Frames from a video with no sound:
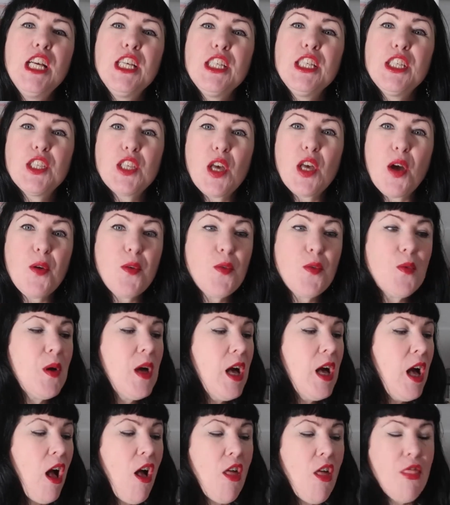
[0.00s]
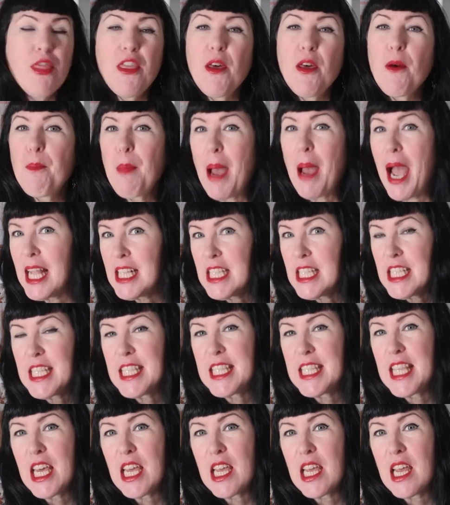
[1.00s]
So the
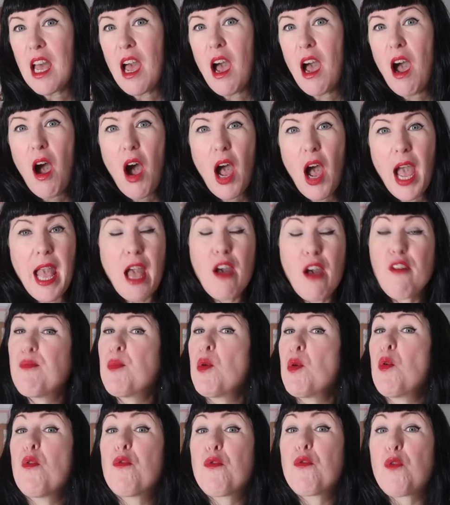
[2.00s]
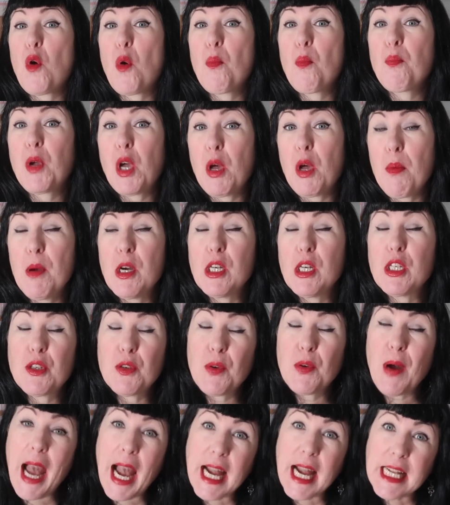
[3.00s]
patterns that I have bought from
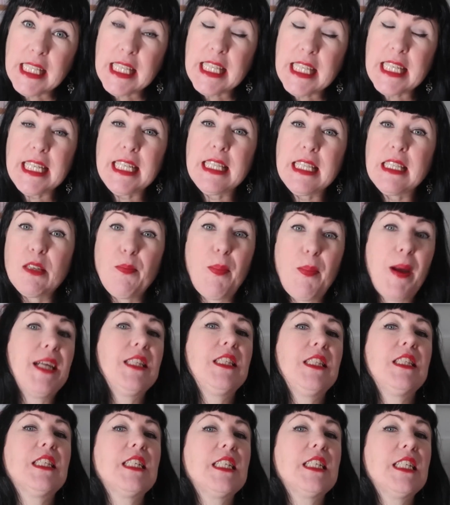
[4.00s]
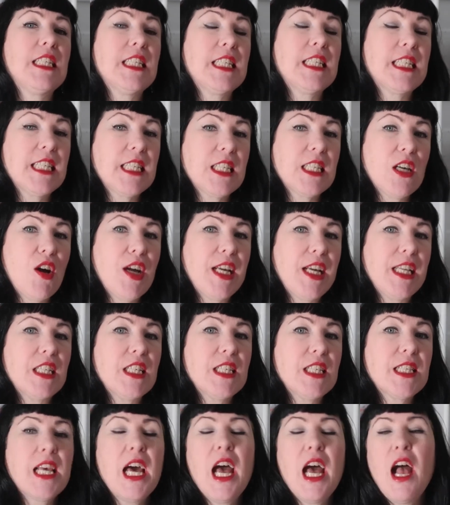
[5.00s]
commercial and independent
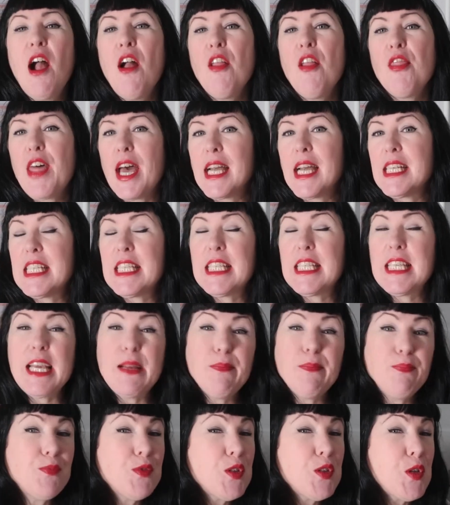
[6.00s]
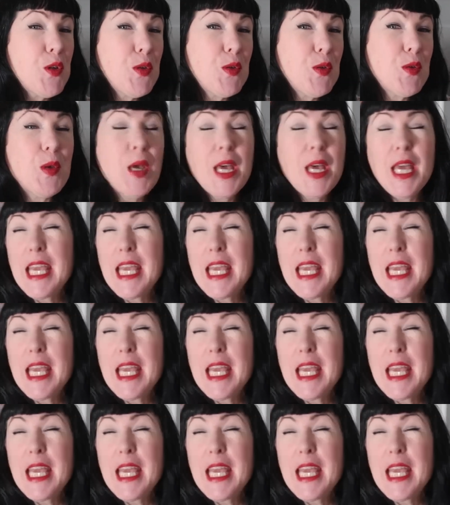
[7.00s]
designers that seem to